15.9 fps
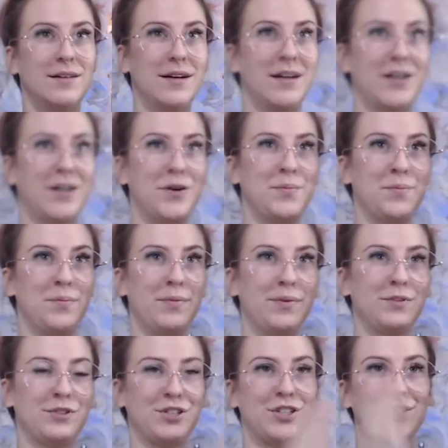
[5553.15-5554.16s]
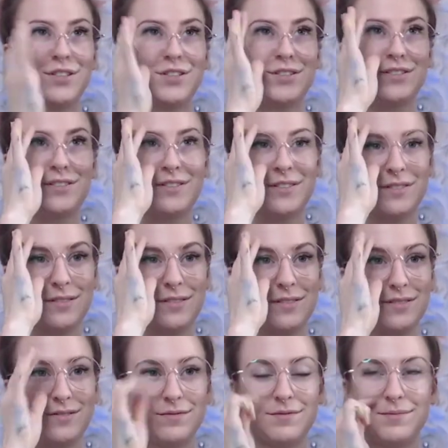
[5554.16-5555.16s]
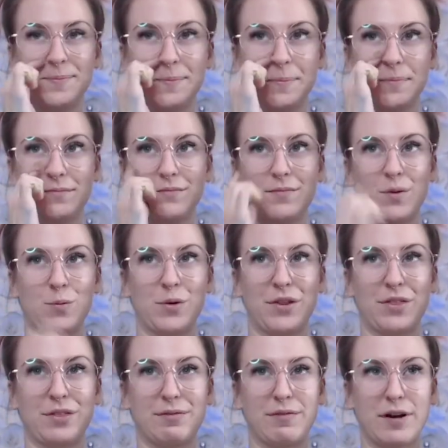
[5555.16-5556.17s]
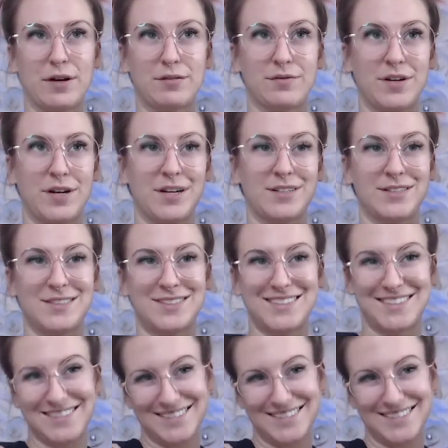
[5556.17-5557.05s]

Um, just with the fireflies.